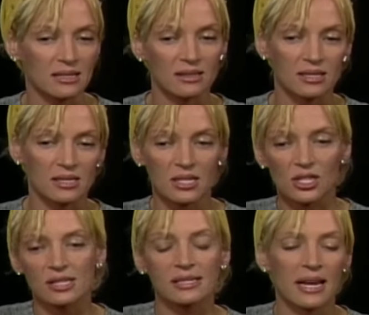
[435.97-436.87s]
that
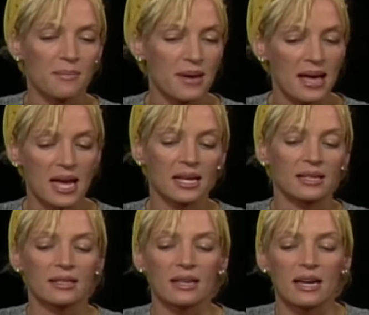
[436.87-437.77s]
decisions get made
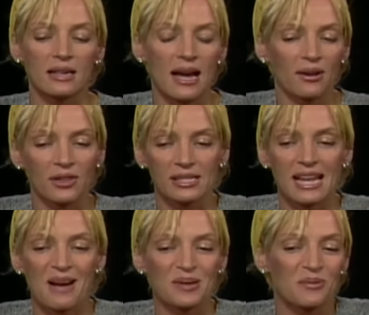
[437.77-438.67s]
and how things
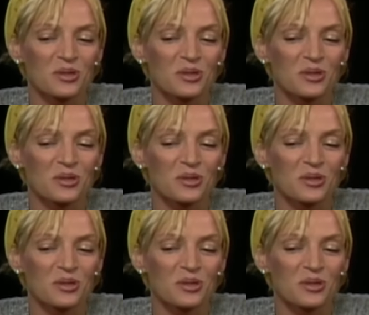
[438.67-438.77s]
happen.